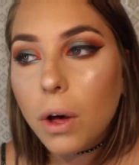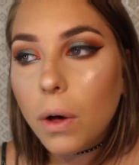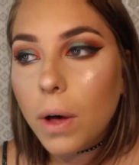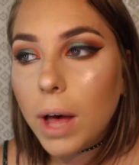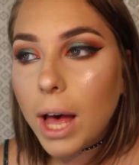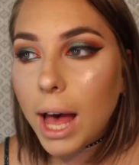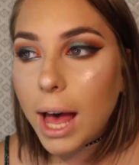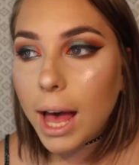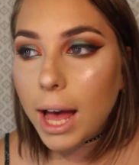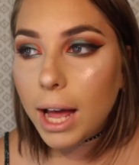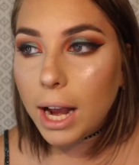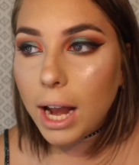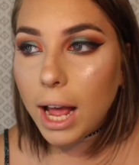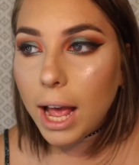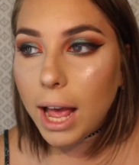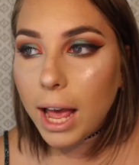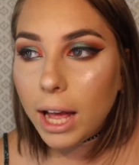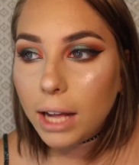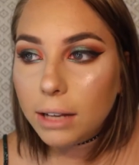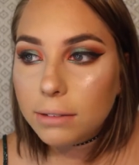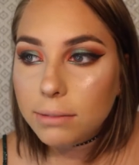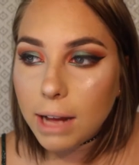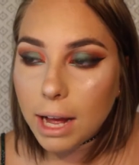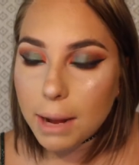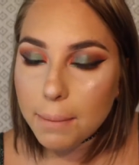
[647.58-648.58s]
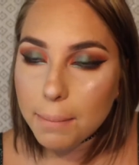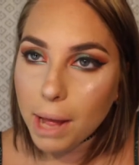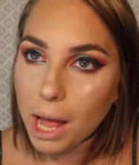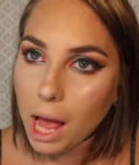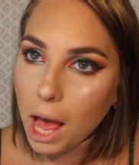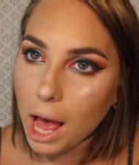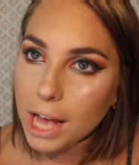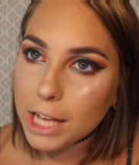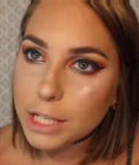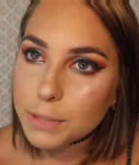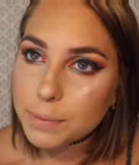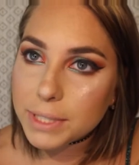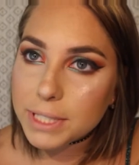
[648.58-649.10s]
go ahead and line my
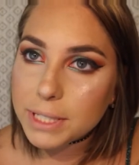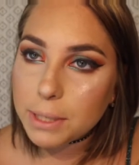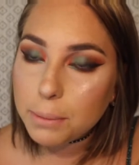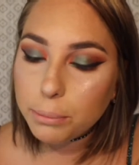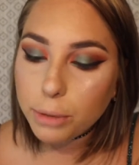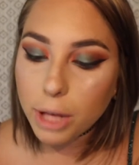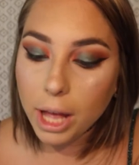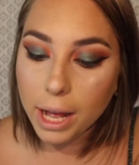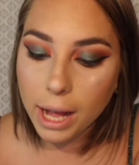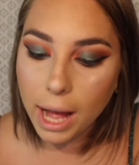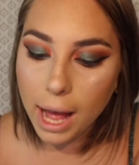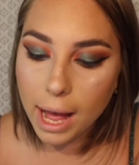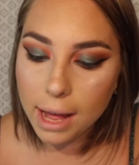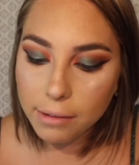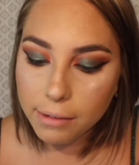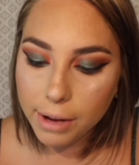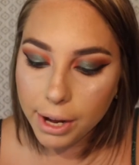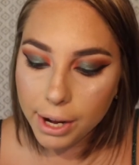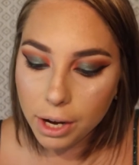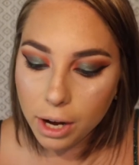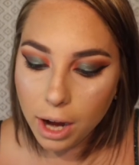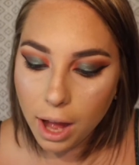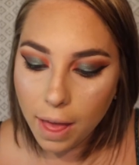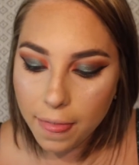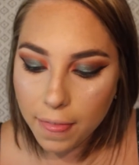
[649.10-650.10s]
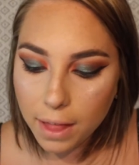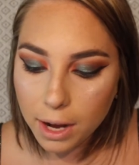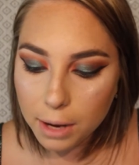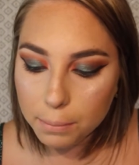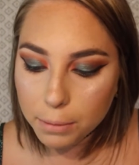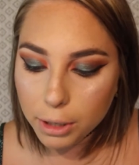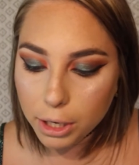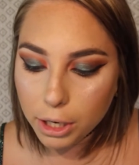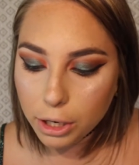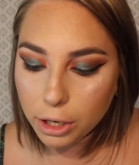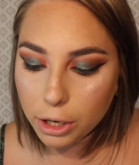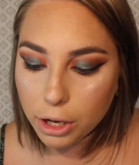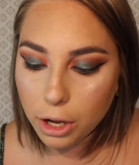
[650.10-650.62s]
eyes with some black eyeliner, and then I'm
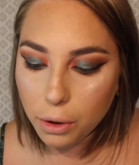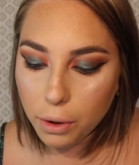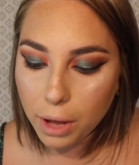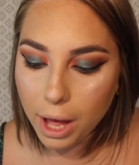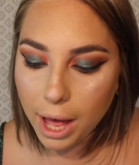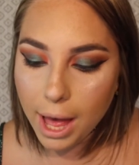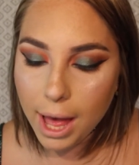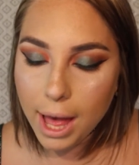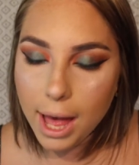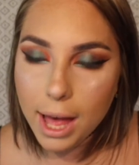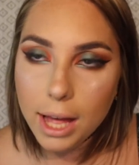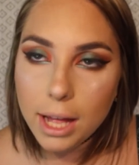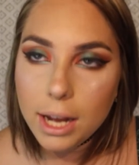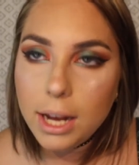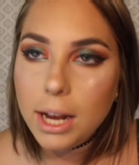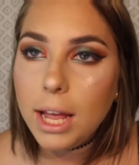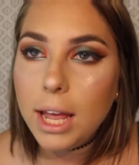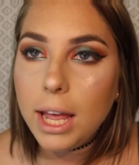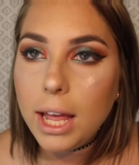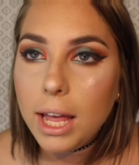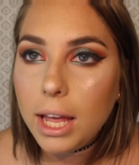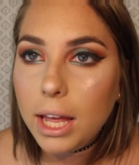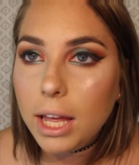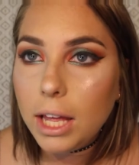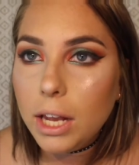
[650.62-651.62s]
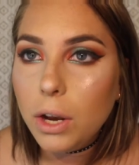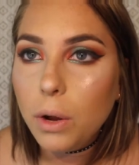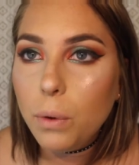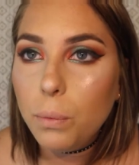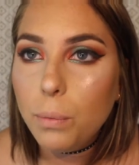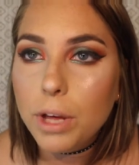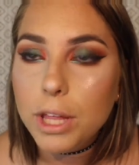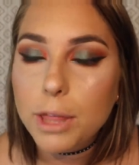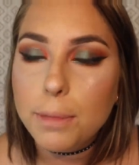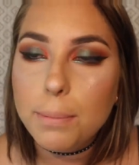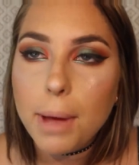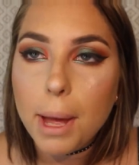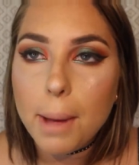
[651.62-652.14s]
going to go ahead in
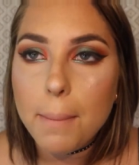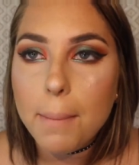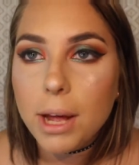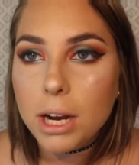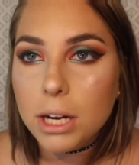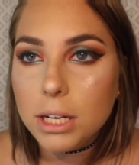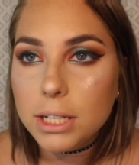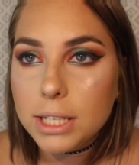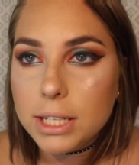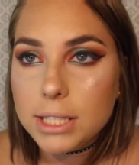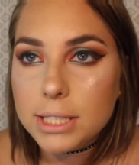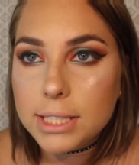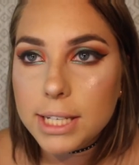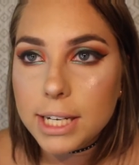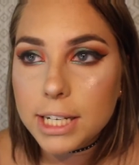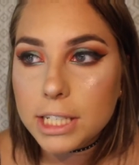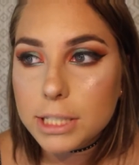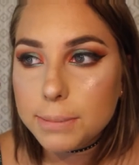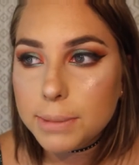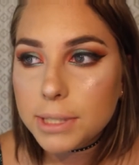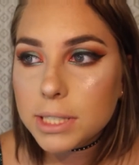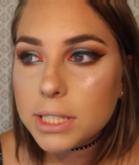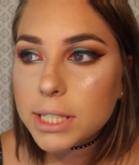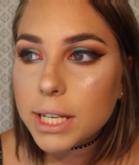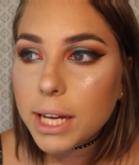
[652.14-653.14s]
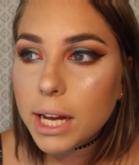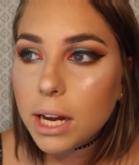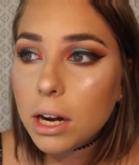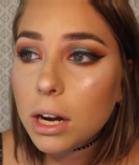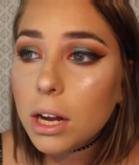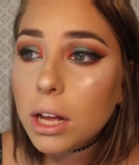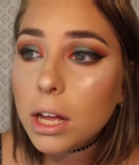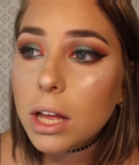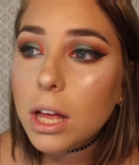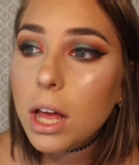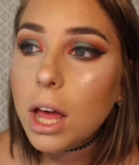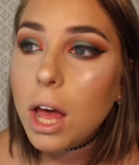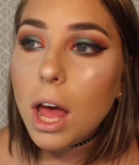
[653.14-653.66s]
with my Better Than Sex
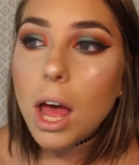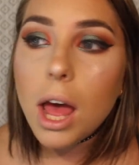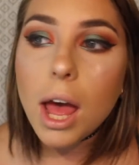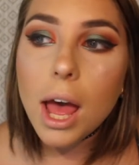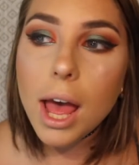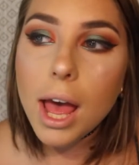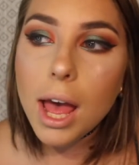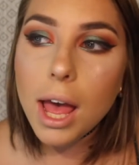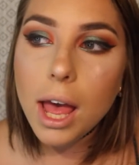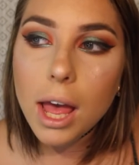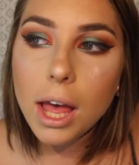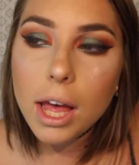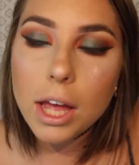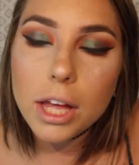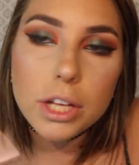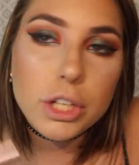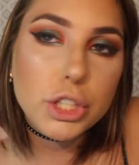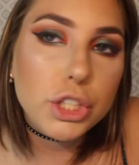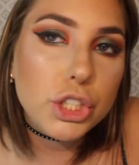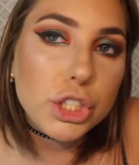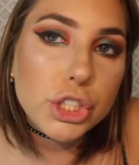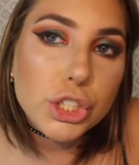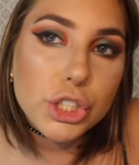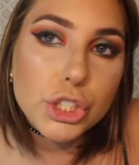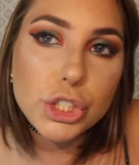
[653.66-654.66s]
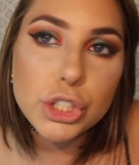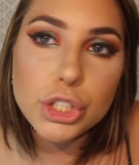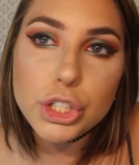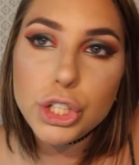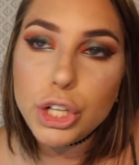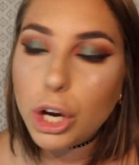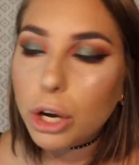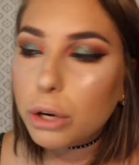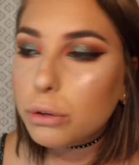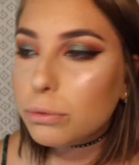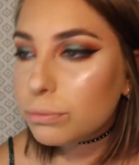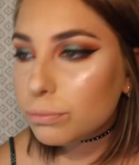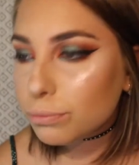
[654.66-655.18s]
mascara and just, you
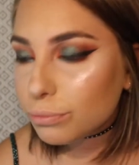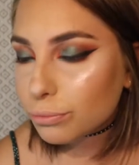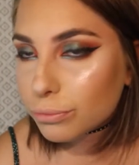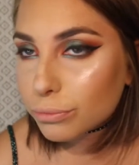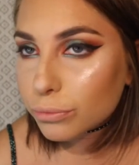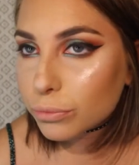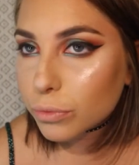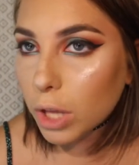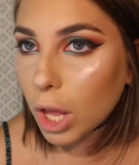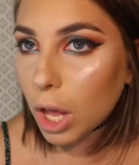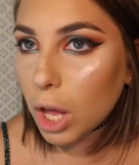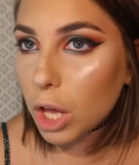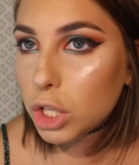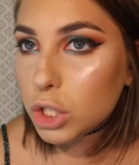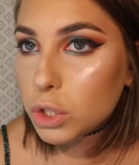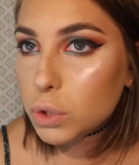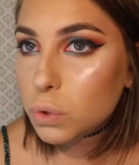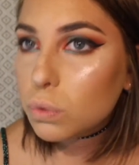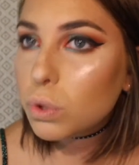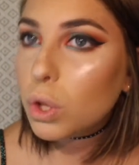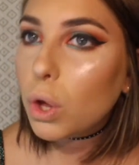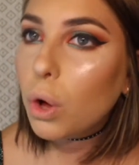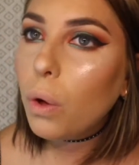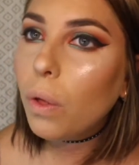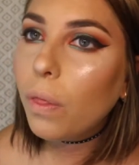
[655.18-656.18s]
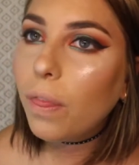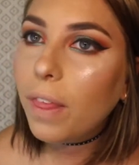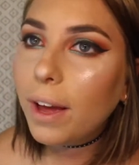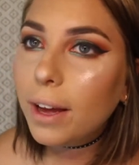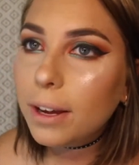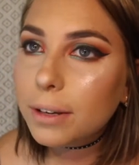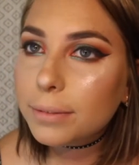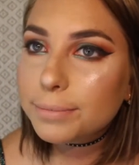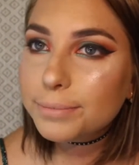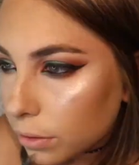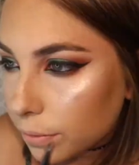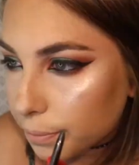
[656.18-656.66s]
know, do the whole thing.